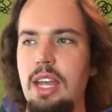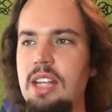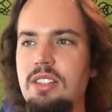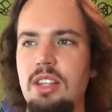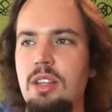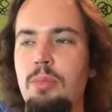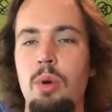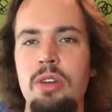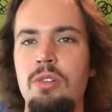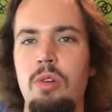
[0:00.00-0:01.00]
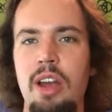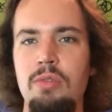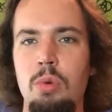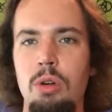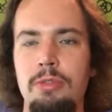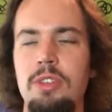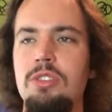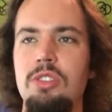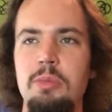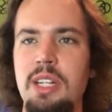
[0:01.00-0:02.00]
it's the boy who cried wolf
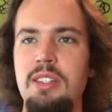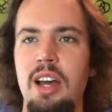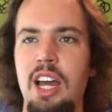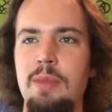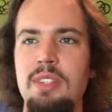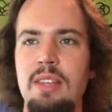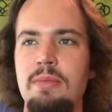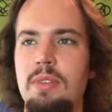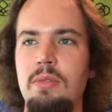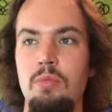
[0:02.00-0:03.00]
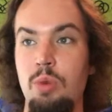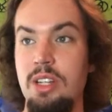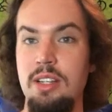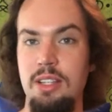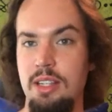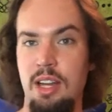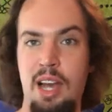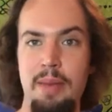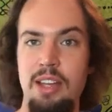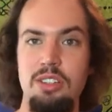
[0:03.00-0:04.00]
so many times, and when the
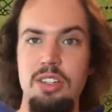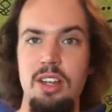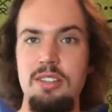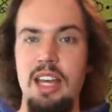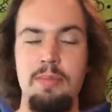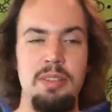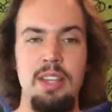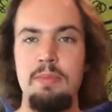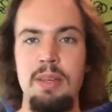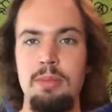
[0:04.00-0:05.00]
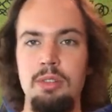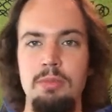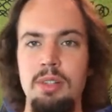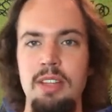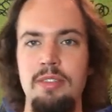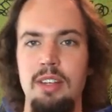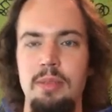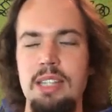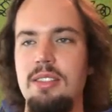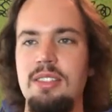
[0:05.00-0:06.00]
time actually does happen, then people don't believe him.
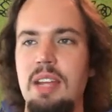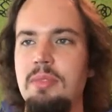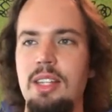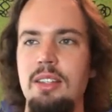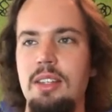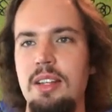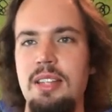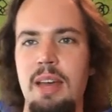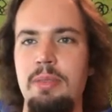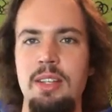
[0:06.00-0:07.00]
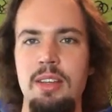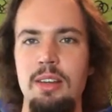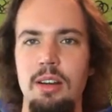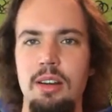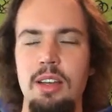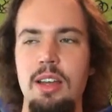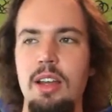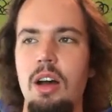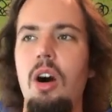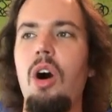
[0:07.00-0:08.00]
That's the same thing that's happening here.
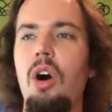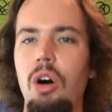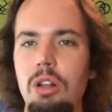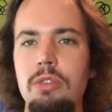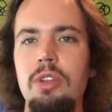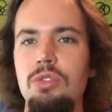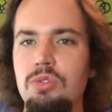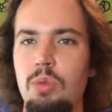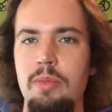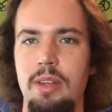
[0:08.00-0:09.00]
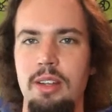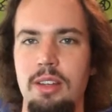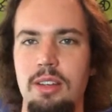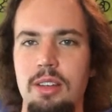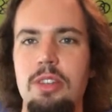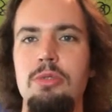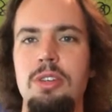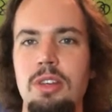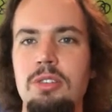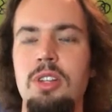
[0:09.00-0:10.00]
All of those women who
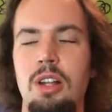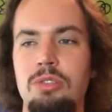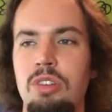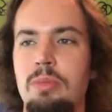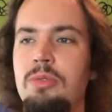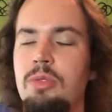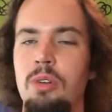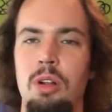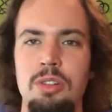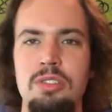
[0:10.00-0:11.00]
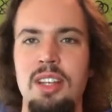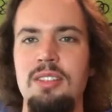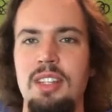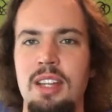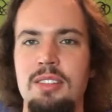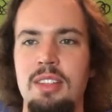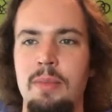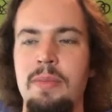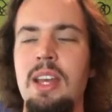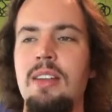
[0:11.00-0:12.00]
accused Donald Trump of doing all those things against
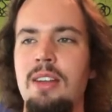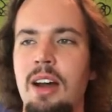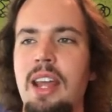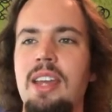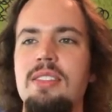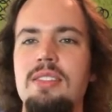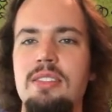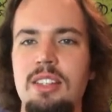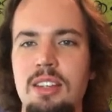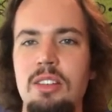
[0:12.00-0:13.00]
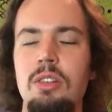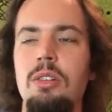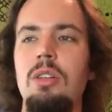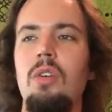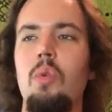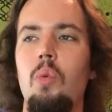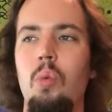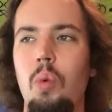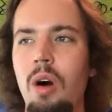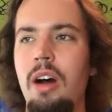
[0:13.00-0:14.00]
them, not a single
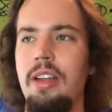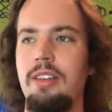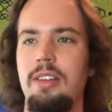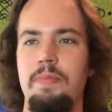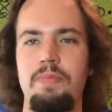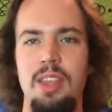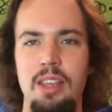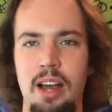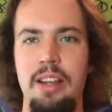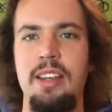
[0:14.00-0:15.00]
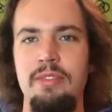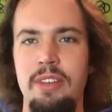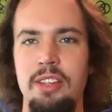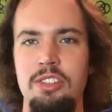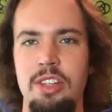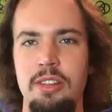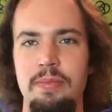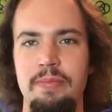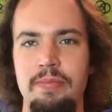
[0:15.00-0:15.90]
one got a conviction.